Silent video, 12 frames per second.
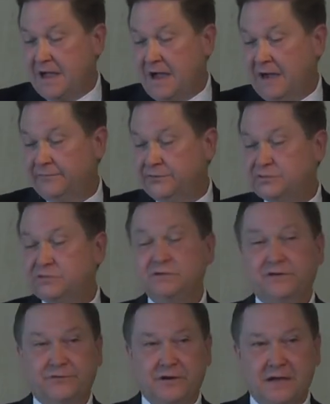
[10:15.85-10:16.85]
There's two
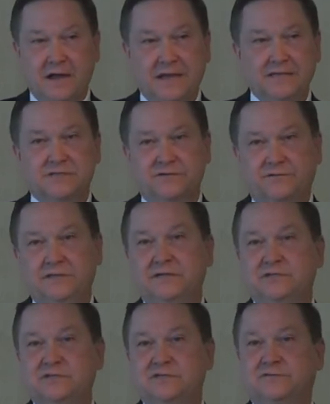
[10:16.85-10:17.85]
different kinds of
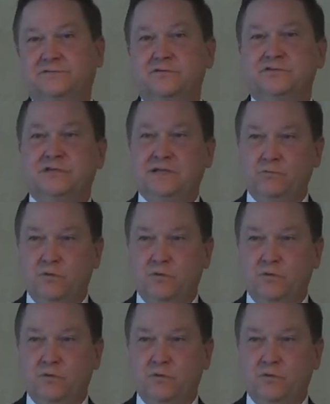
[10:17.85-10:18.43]
religious diversity.